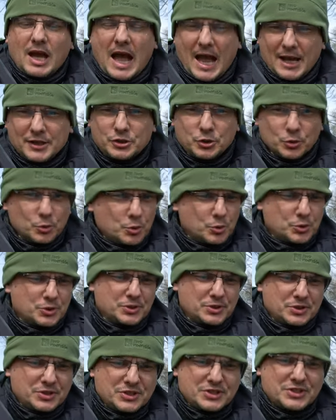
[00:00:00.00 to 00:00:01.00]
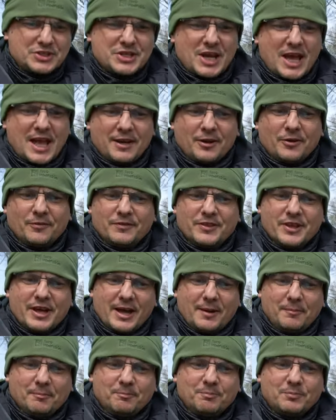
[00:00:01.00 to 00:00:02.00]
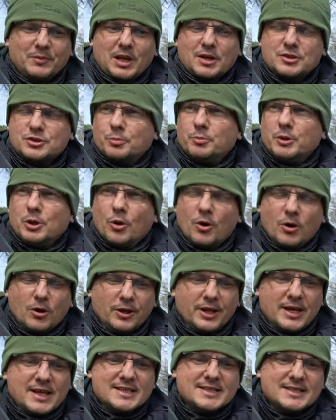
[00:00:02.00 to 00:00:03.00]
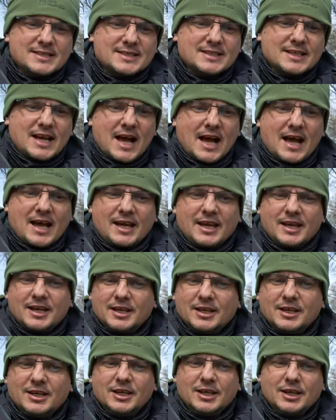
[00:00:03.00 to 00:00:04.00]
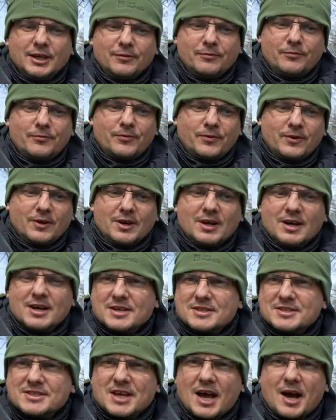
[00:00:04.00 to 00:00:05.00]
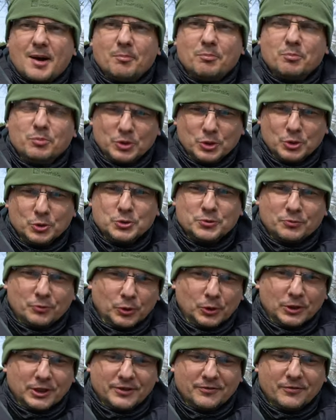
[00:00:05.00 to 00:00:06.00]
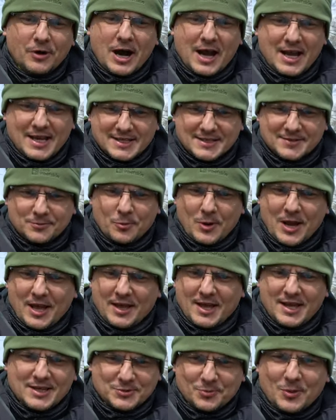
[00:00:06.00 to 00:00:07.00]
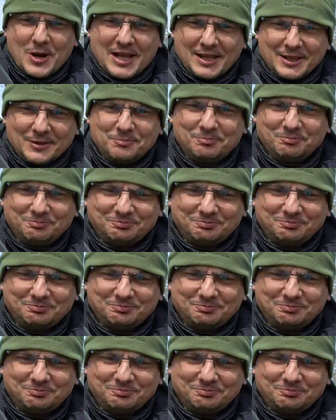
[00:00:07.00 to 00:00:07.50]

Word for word: I choose 10 of them. To be honest, I give some useful advice as well.